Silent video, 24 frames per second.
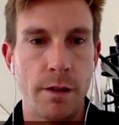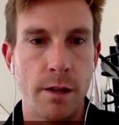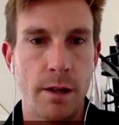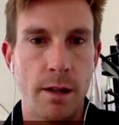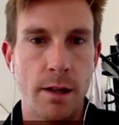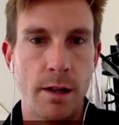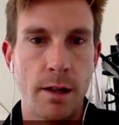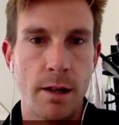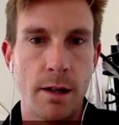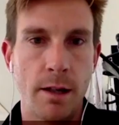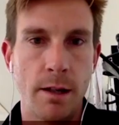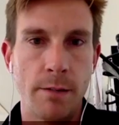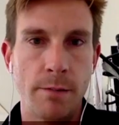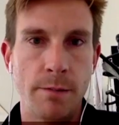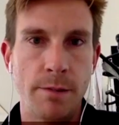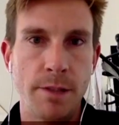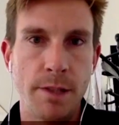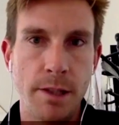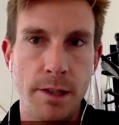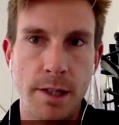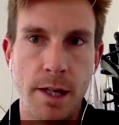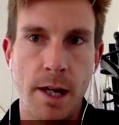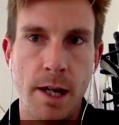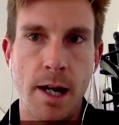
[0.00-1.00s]
Um,
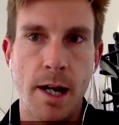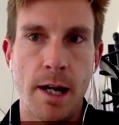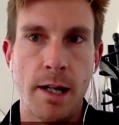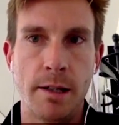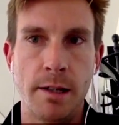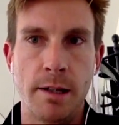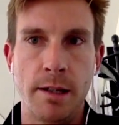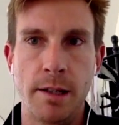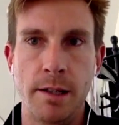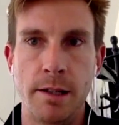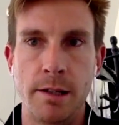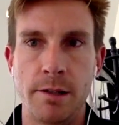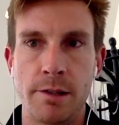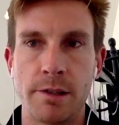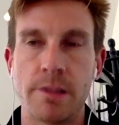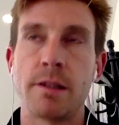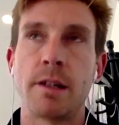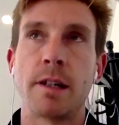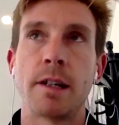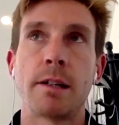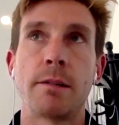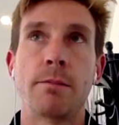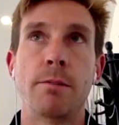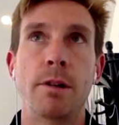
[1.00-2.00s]
did that, and then I was
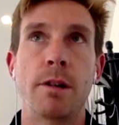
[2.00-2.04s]
like,